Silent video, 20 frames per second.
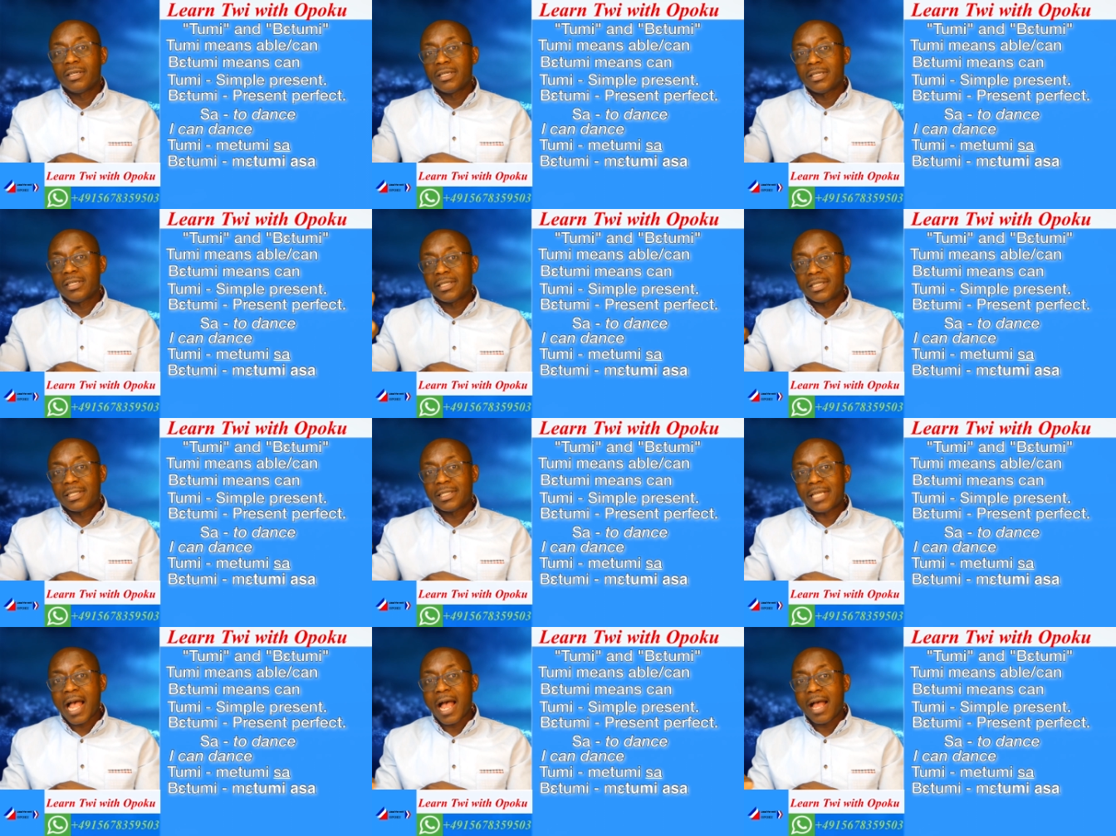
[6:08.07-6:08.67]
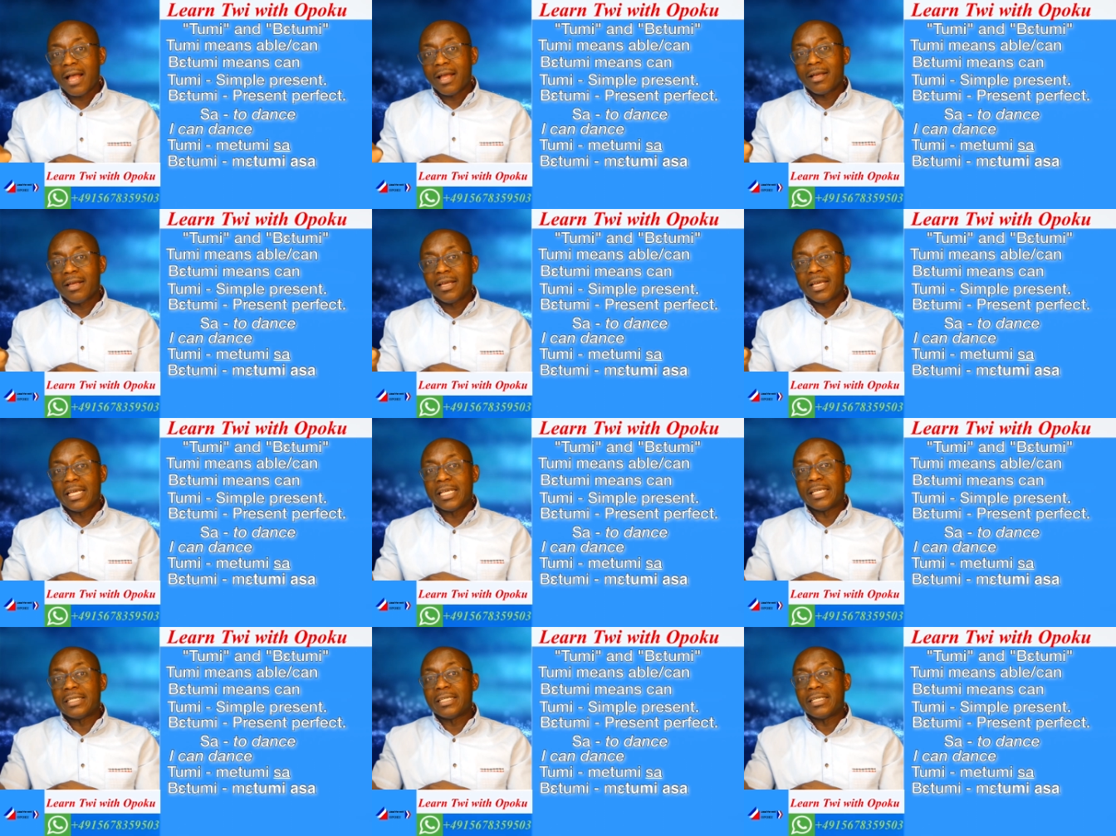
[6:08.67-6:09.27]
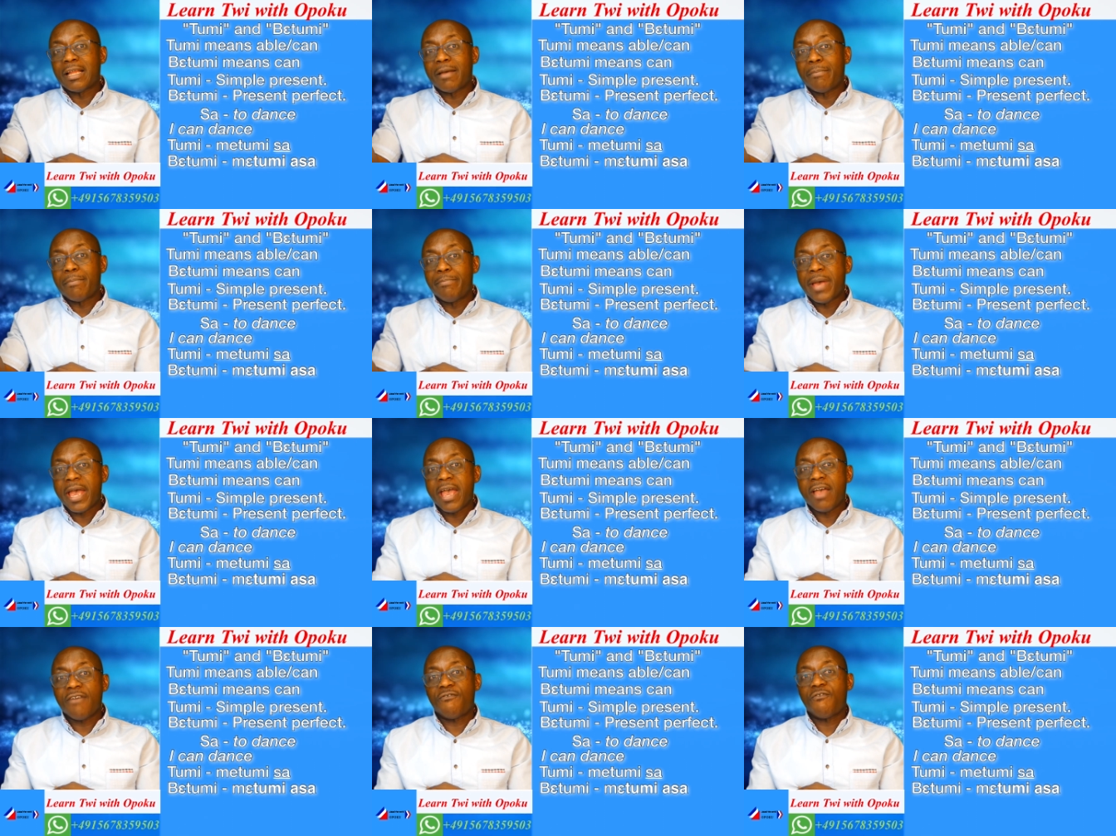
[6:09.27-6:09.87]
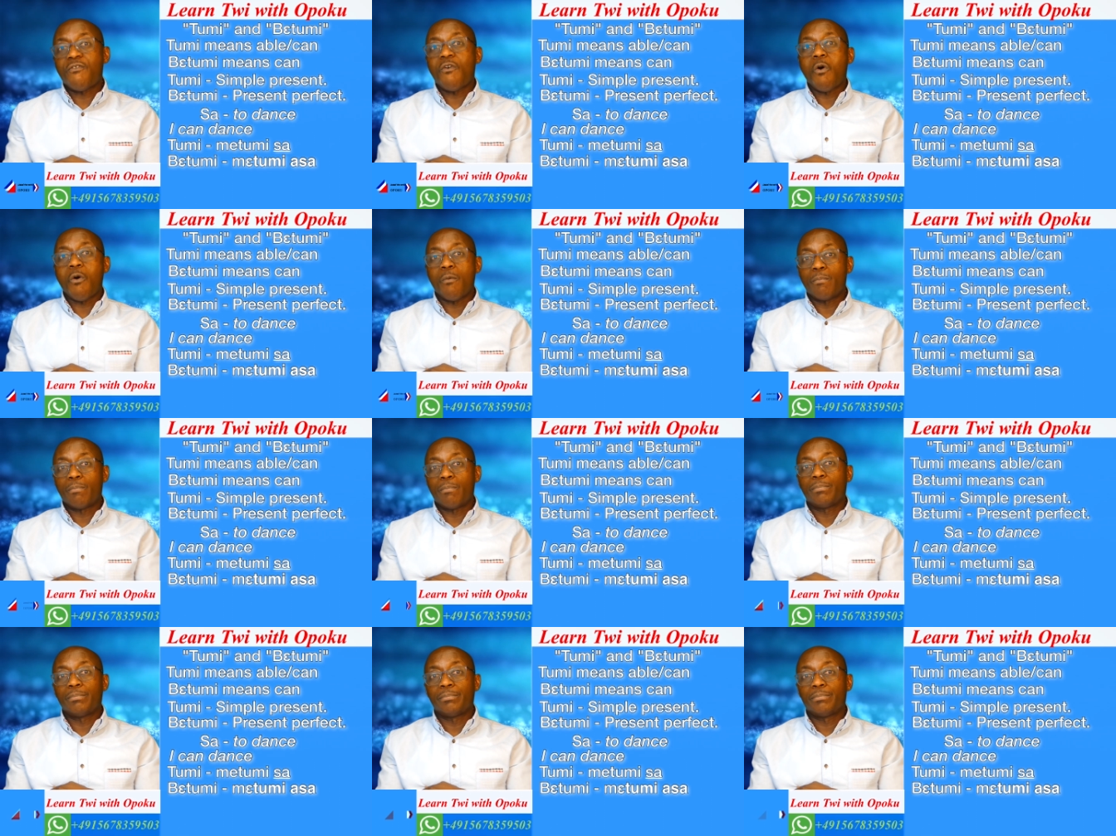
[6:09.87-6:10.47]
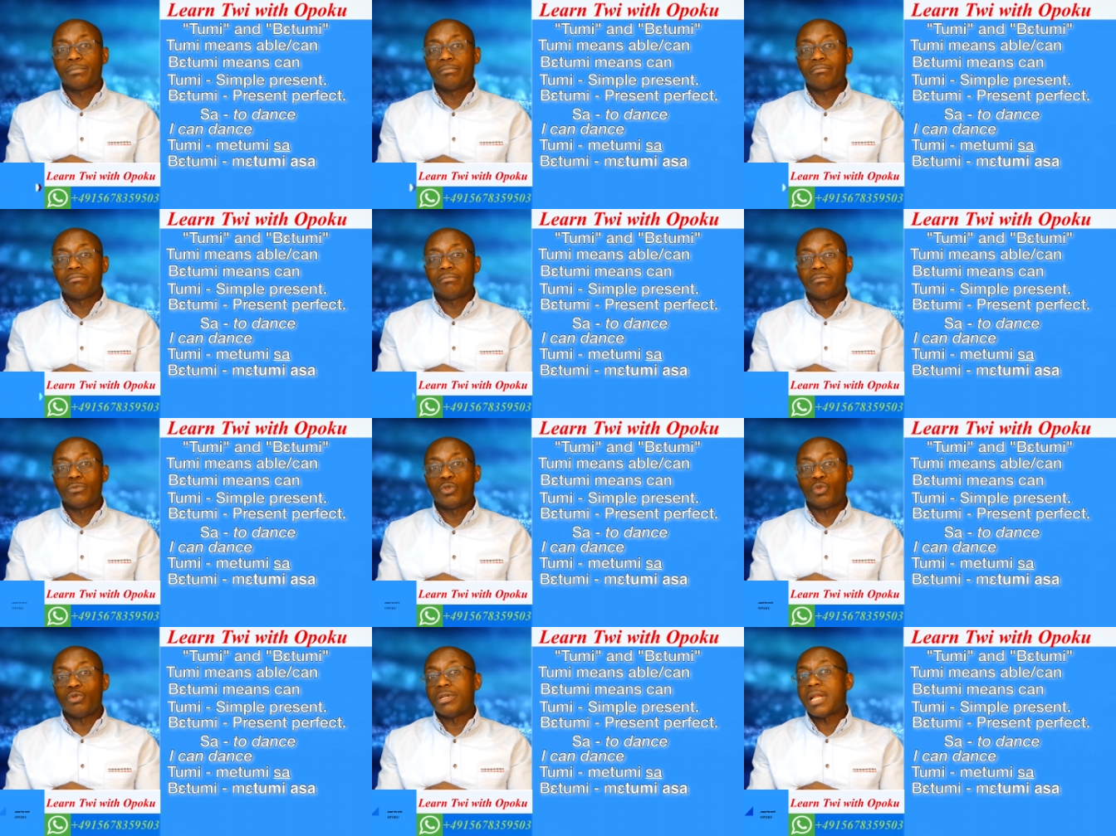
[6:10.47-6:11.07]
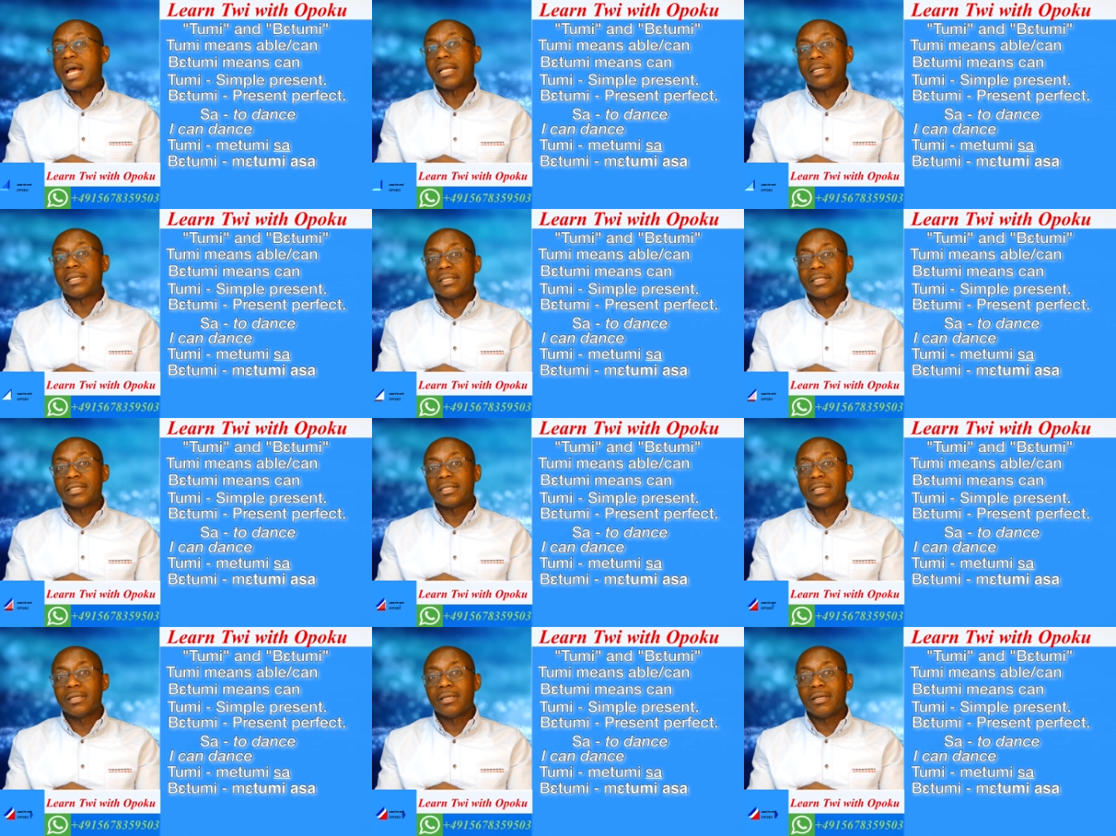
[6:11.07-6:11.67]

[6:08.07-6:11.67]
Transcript: Sa is in the bare form to dance.